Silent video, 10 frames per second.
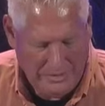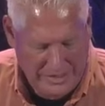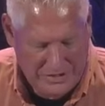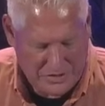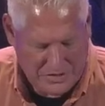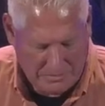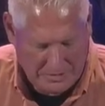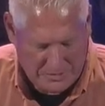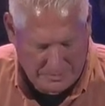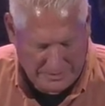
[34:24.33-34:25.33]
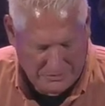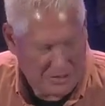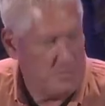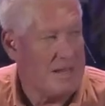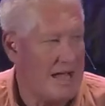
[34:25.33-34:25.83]
religious it must be. So
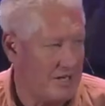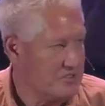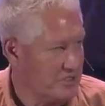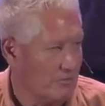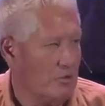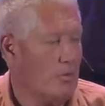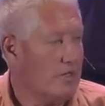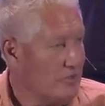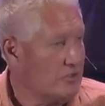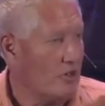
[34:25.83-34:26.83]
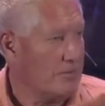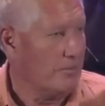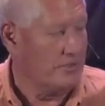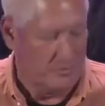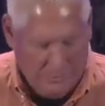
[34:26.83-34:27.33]
let's be honest here, real quick, in the starting
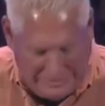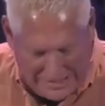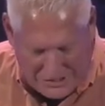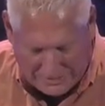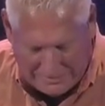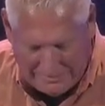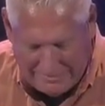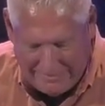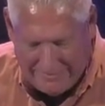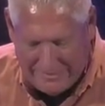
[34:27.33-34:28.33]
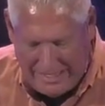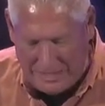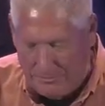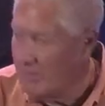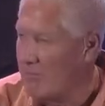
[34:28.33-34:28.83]
place. Religion
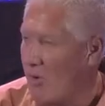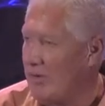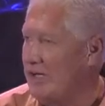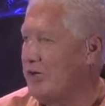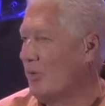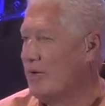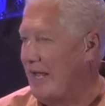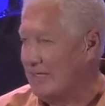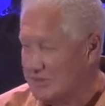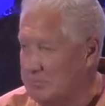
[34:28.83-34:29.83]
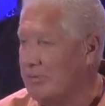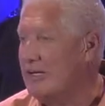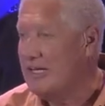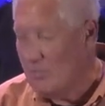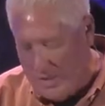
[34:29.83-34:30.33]
can promote and create some
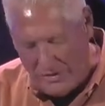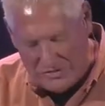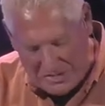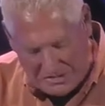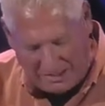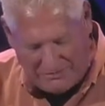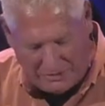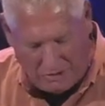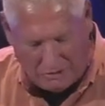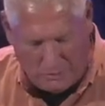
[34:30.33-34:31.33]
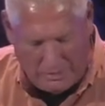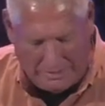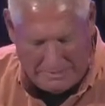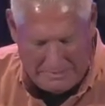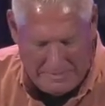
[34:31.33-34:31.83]
pretty weird stuff along the
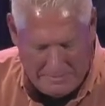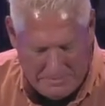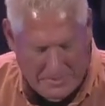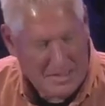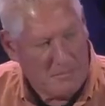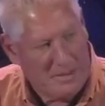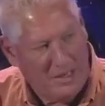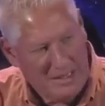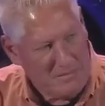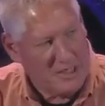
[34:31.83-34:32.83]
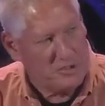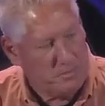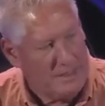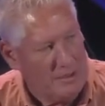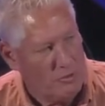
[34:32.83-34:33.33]
way. But now let me
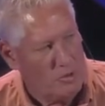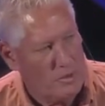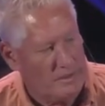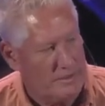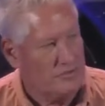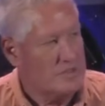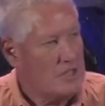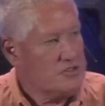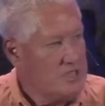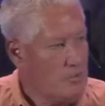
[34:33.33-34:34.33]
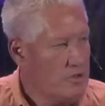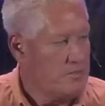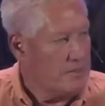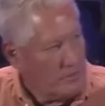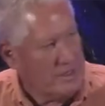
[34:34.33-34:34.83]
explain real quickly. So now stick
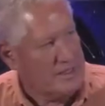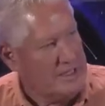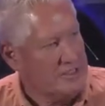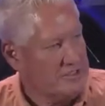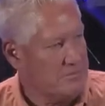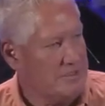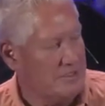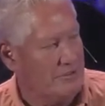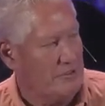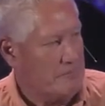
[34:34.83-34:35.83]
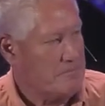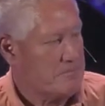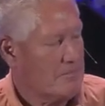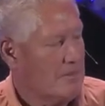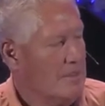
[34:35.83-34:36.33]
with me, and we're going to get into the meat of it here.
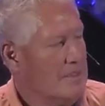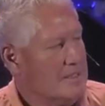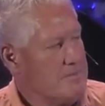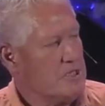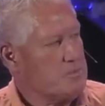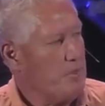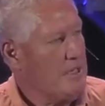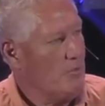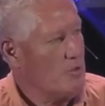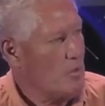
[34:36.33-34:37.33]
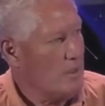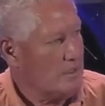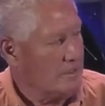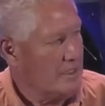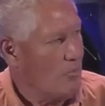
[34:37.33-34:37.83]
Let me explain real
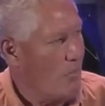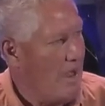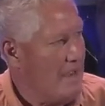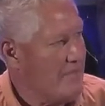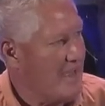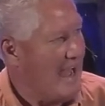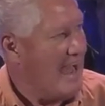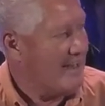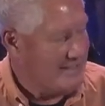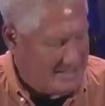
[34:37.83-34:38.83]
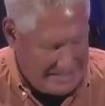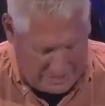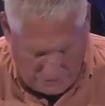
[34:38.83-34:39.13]
quickly why the oddity